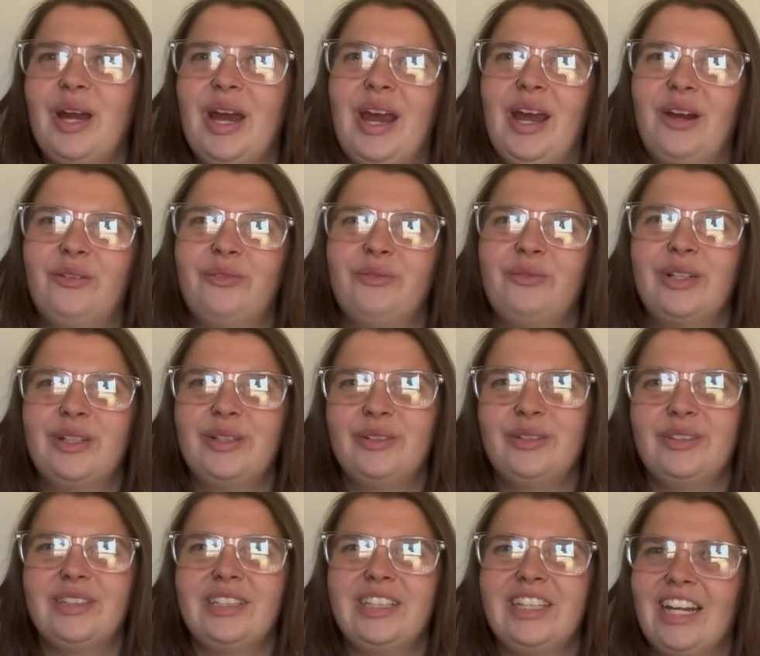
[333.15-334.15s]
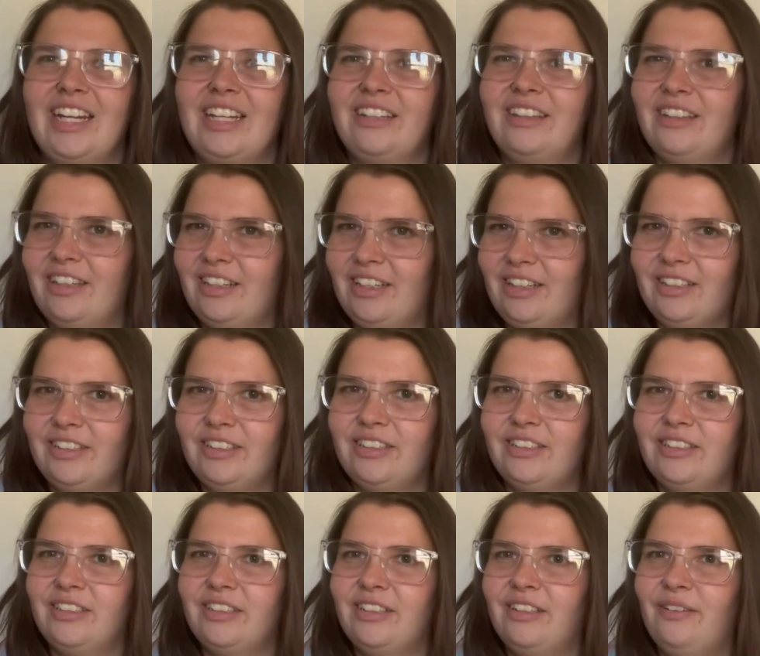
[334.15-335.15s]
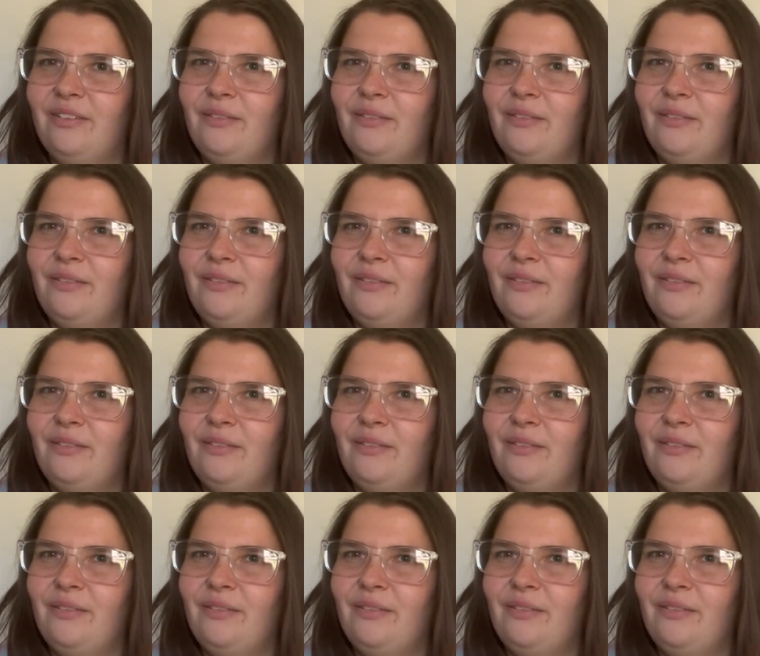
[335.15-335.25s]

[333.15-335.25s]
and wrinkled like this.